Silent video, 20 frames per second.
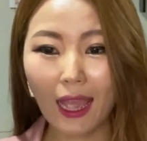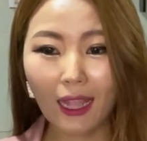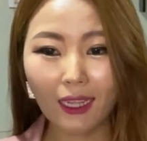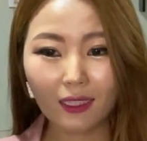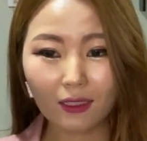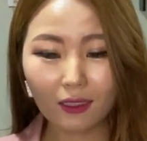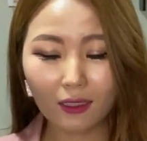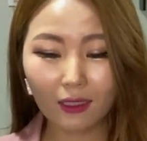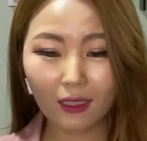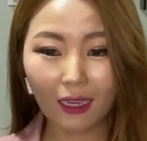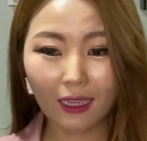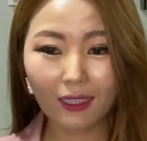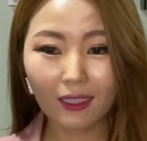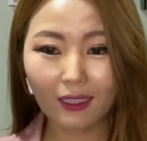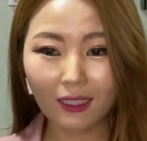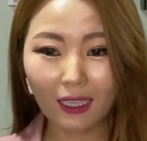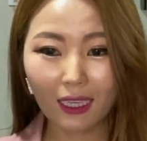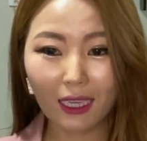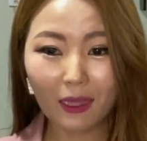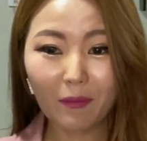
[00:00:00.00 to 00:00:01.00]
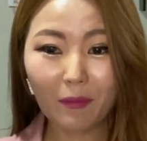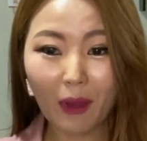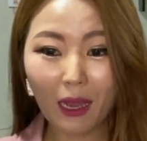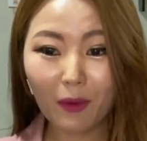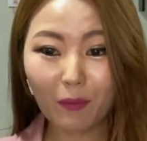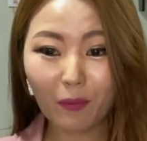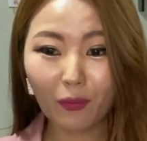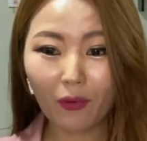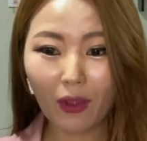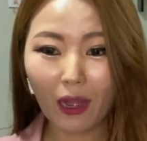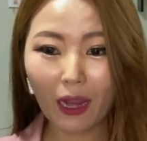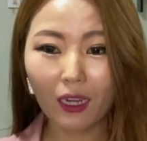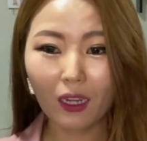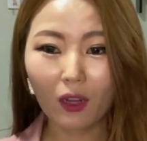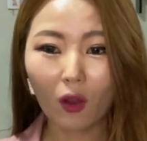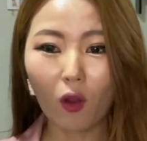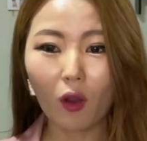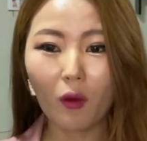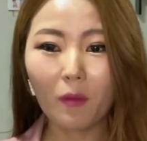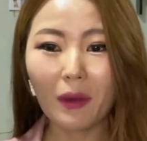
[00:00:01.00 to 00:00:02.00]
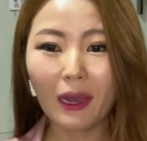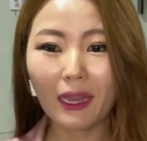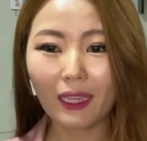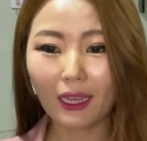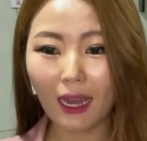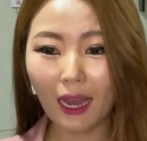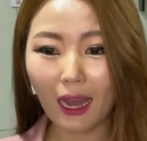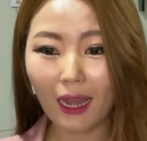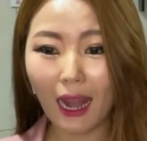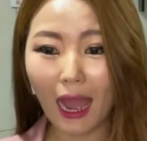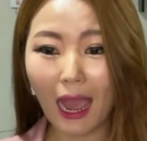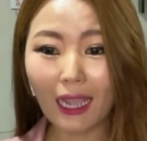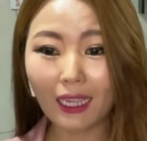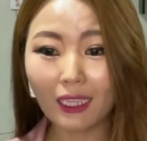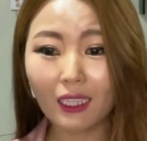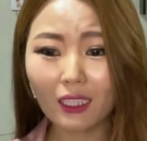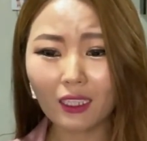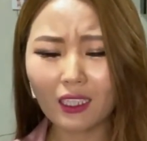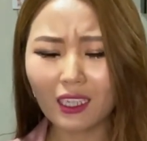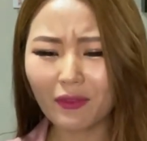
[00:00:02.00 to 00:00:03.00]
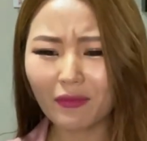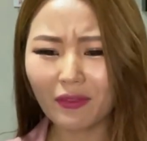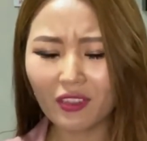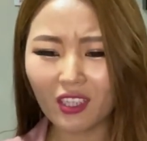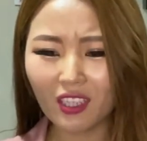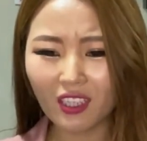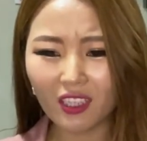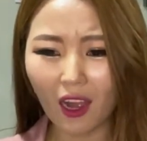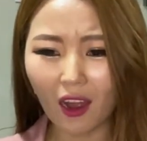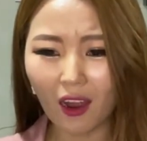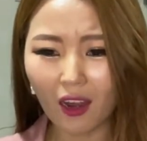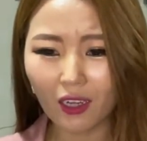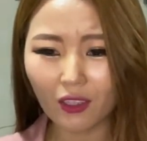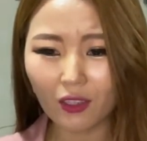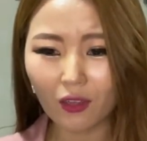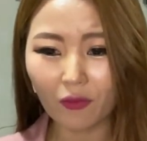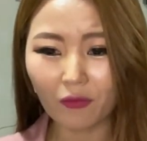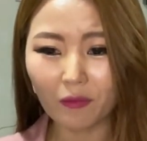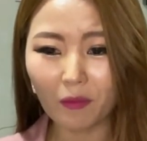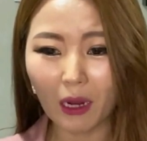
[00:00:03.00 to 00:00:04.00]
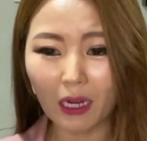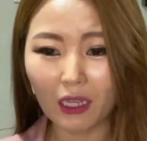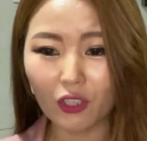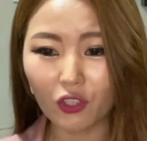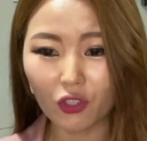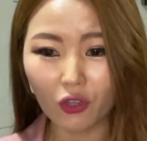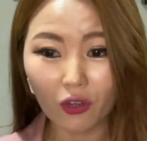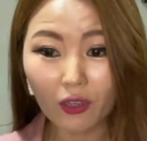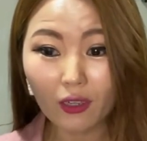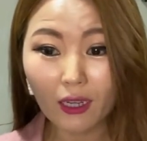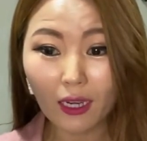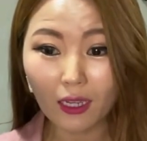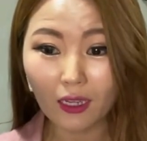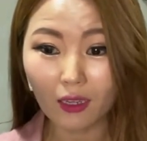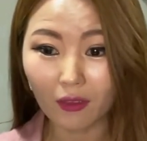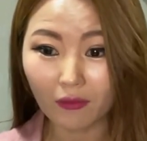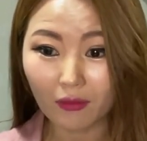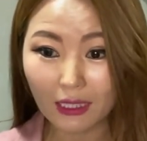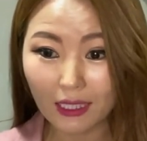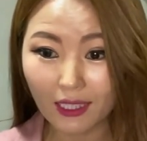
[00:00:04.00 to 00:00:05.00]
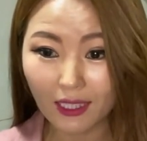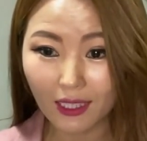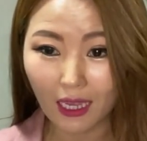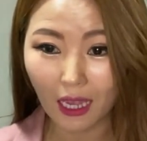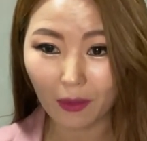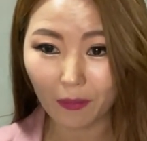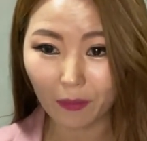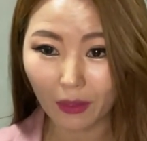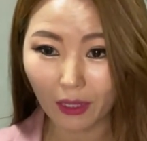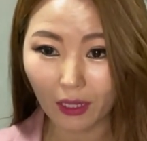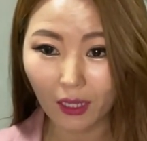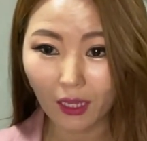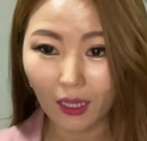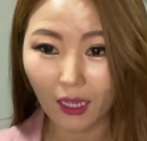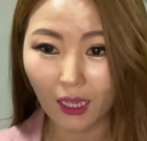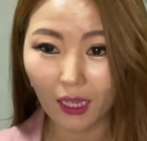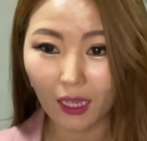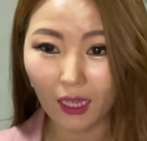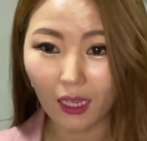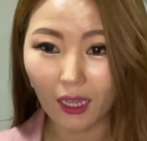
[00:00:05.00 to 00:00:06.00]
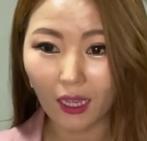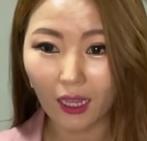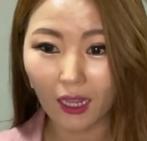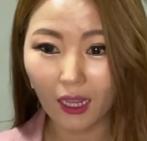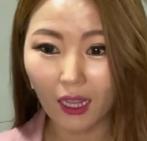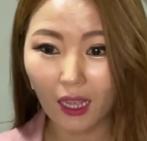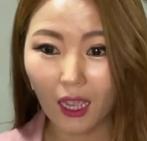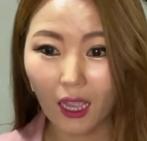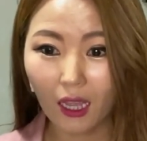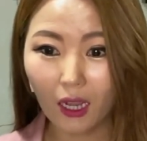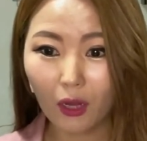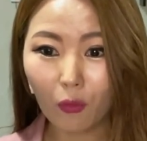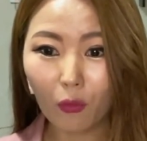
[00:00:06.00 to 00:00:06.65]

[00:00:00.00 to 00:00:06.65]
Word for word: at like in my brain oh my god i didn't even start off my journey of escaping yeah.